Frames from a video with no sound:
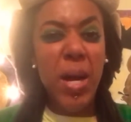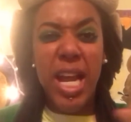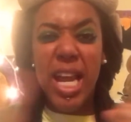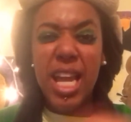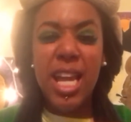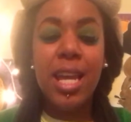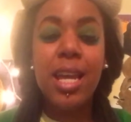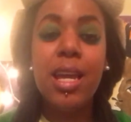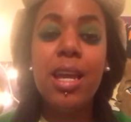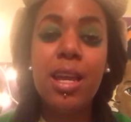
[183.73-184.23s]

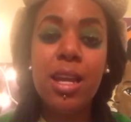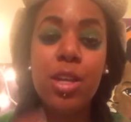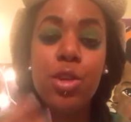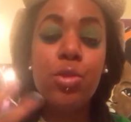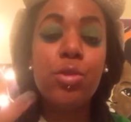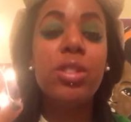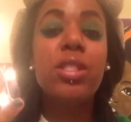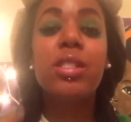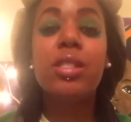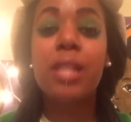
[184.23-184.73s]
he
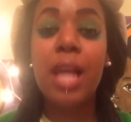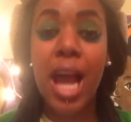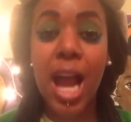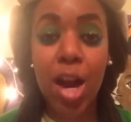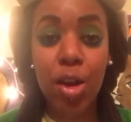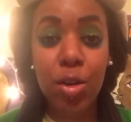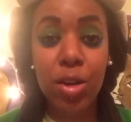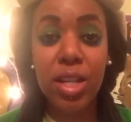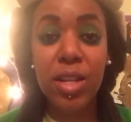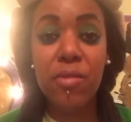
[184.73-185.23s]
uses an
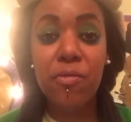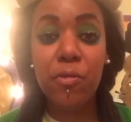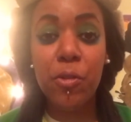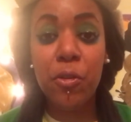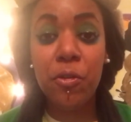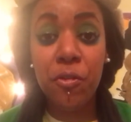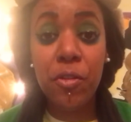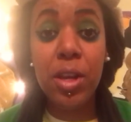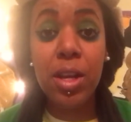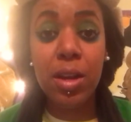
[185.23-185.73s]
acronym for
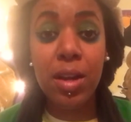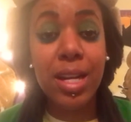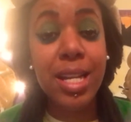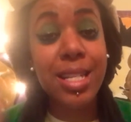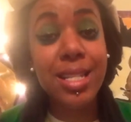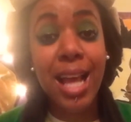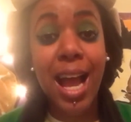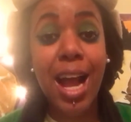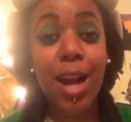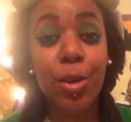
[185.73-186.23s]
fear, and his
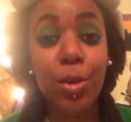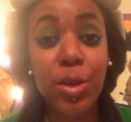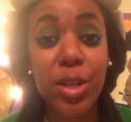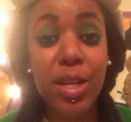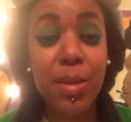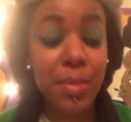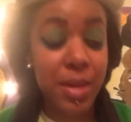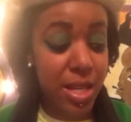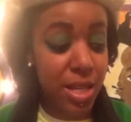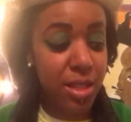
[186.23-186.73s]

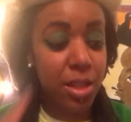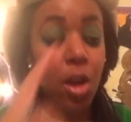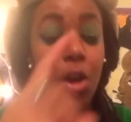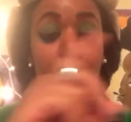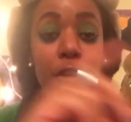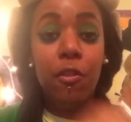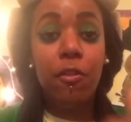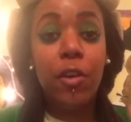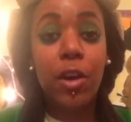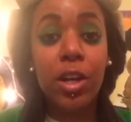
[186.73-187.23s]
acronym is
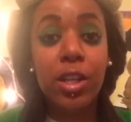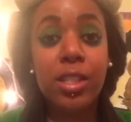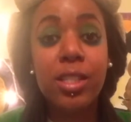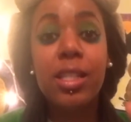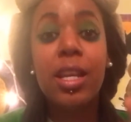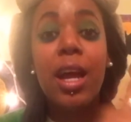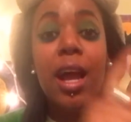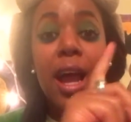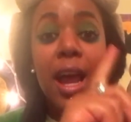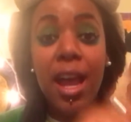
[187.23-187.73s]
false
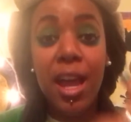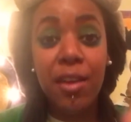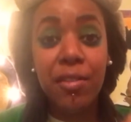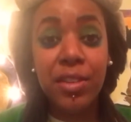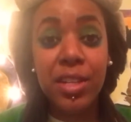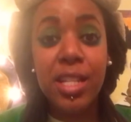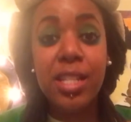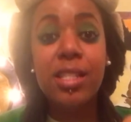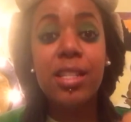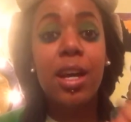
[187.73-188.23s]

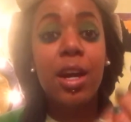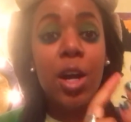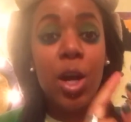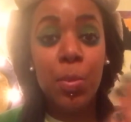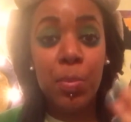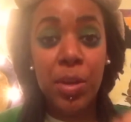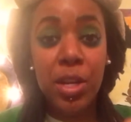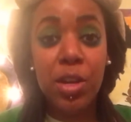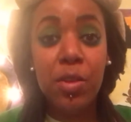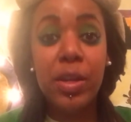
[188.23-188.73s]
evidence
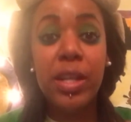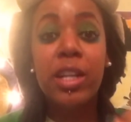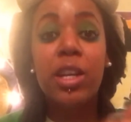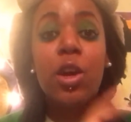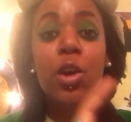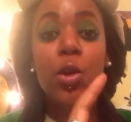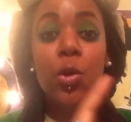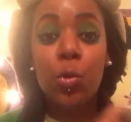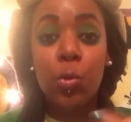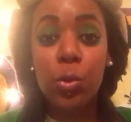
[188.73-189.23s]
appearing
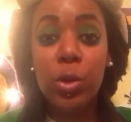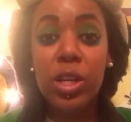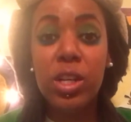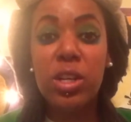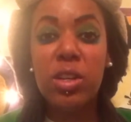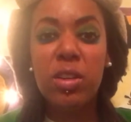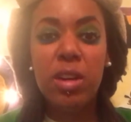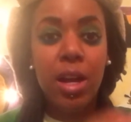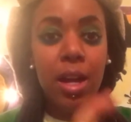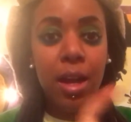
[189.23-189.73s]
real.